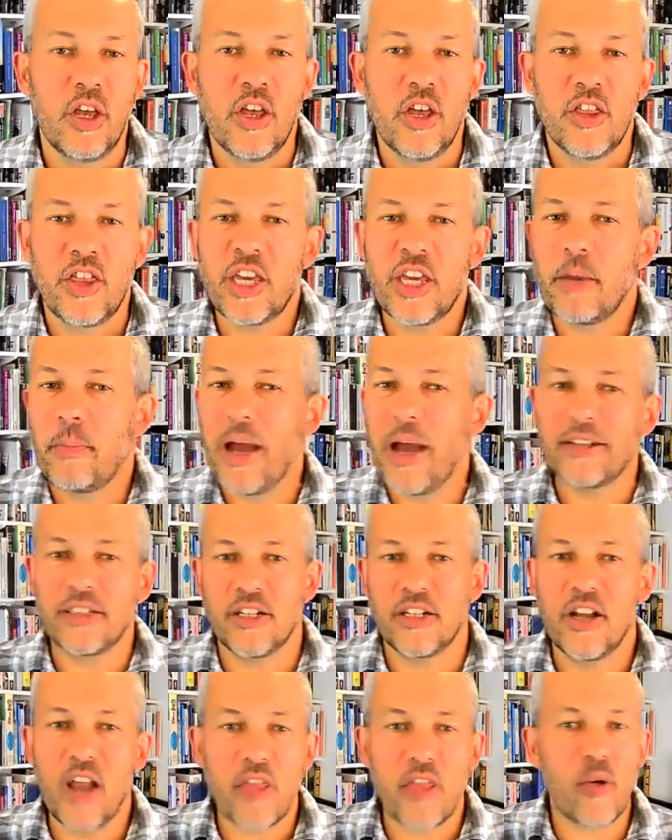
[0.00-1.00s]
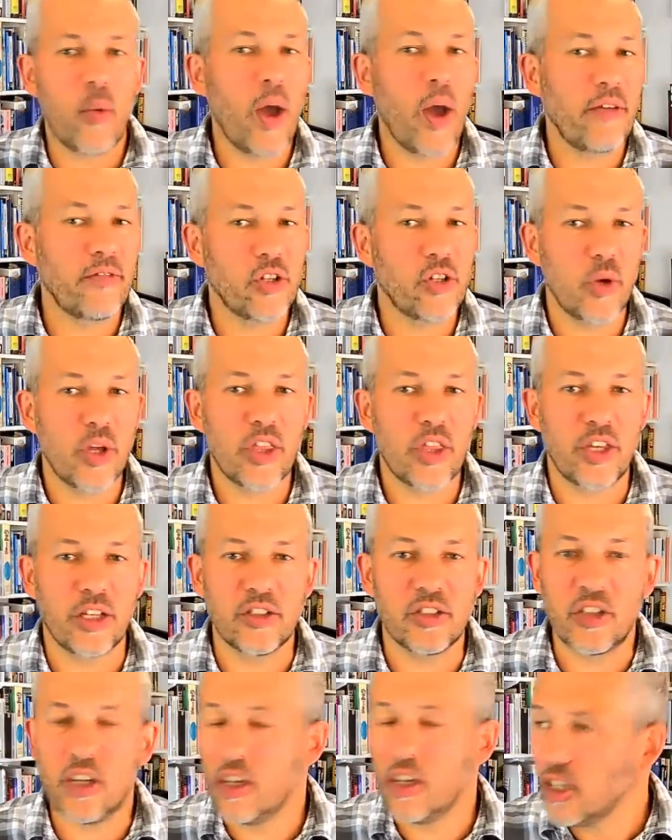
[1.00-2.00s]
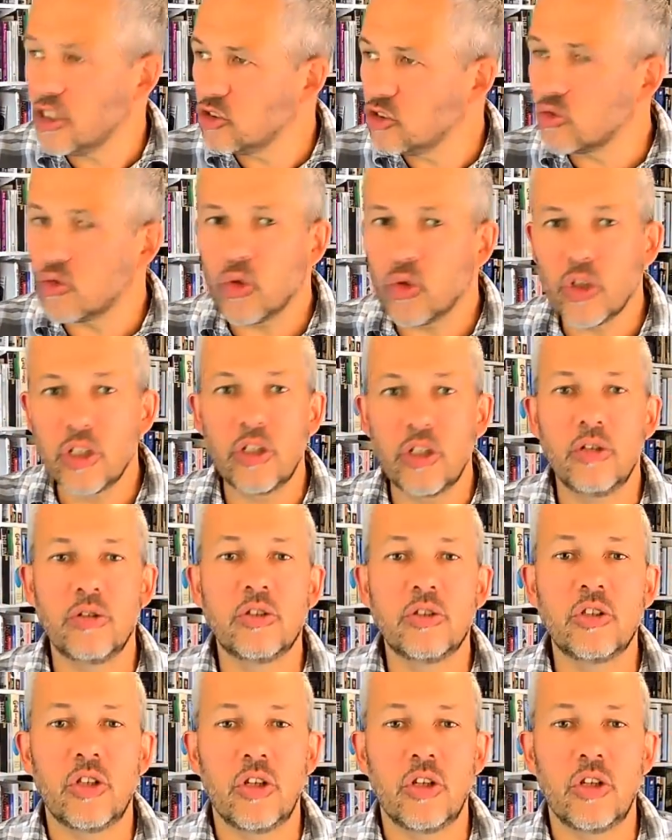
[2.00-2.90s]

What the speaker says: think about another way of doing things, can I draw you